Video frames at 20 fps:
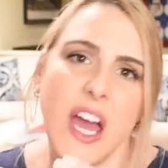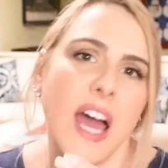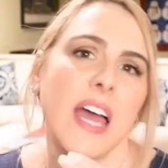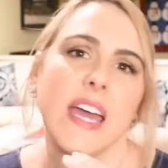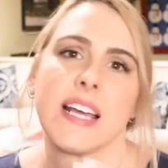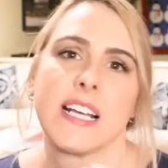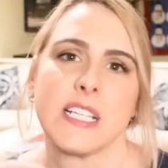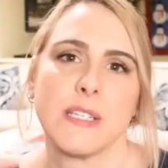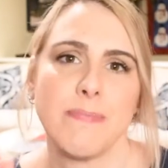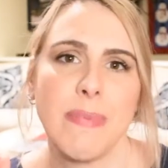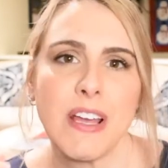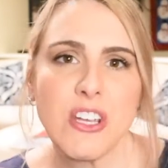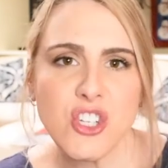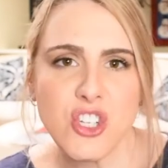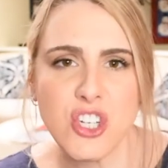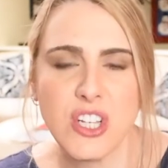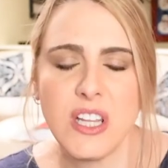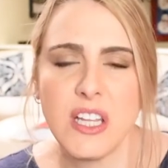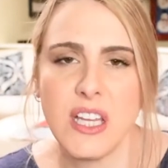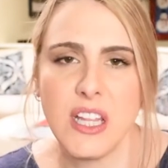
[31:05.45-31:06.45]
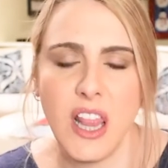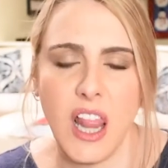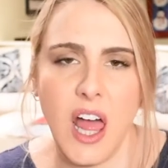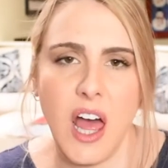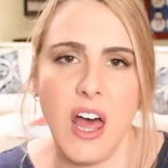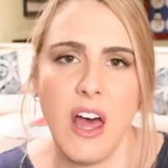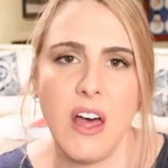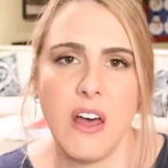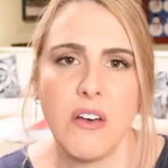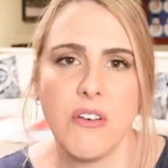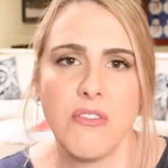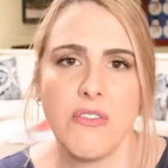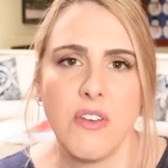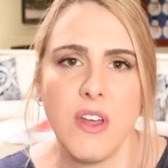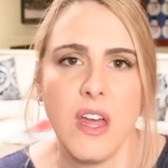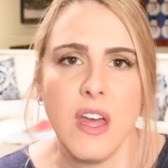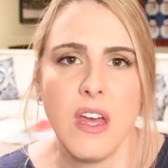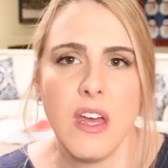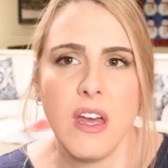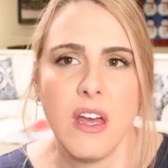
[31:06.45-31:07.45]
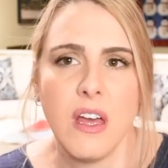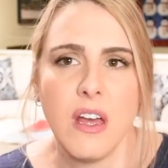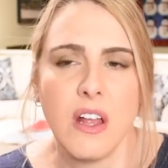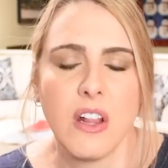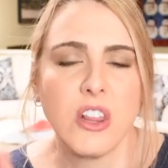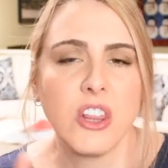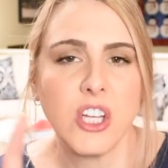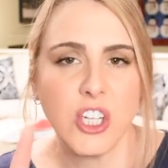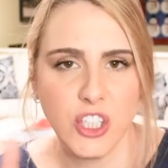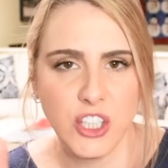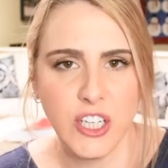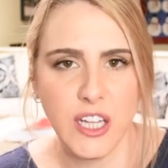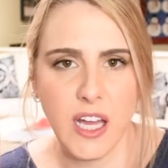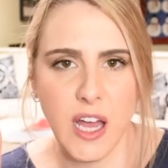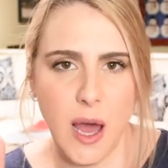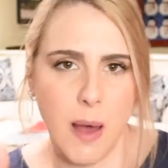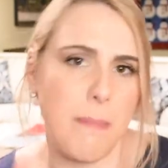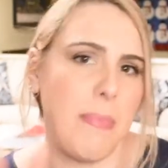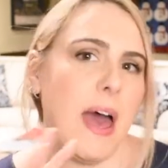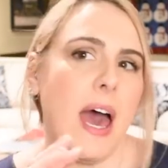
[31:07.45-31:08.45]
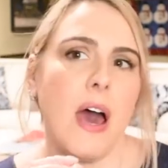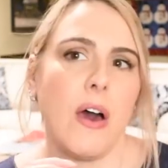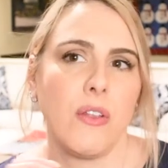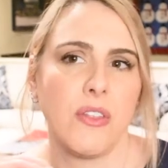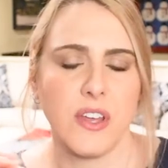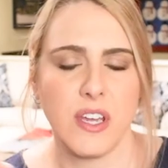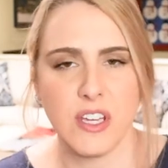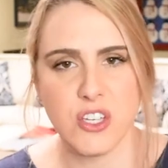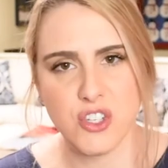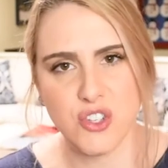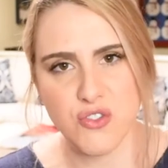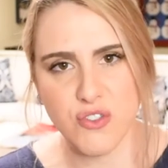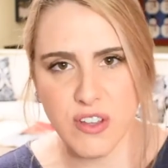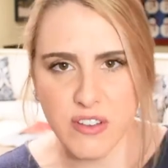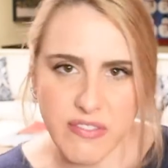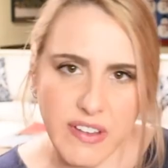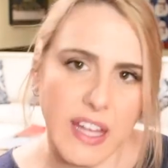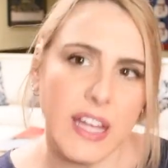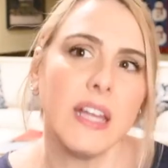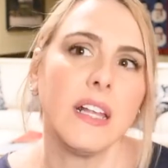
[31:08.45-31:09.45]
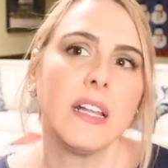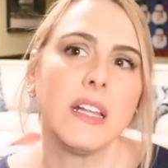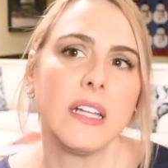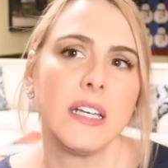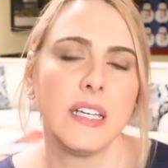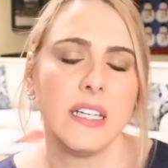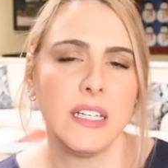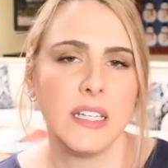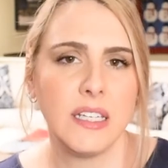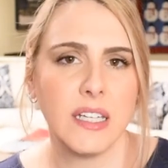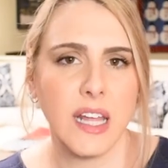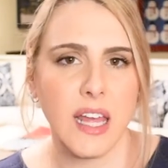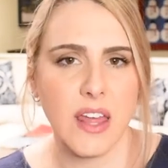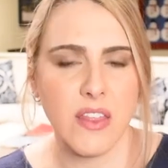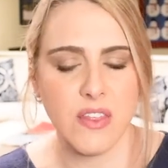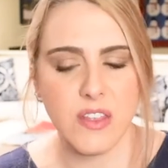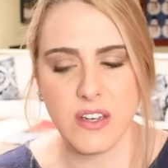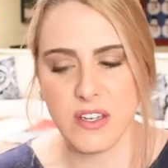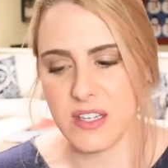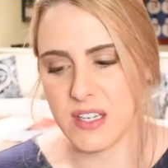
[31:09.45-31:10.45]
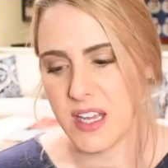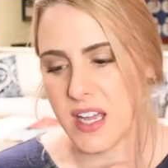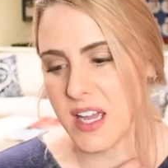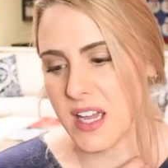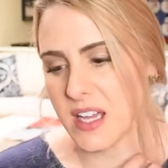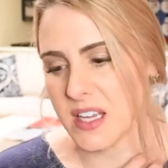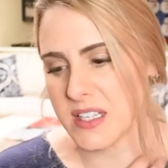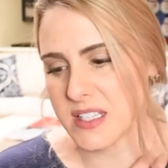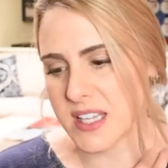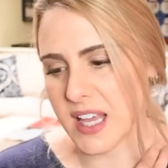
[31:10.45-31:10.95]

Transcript: I especially love learning about the history of England and the digs.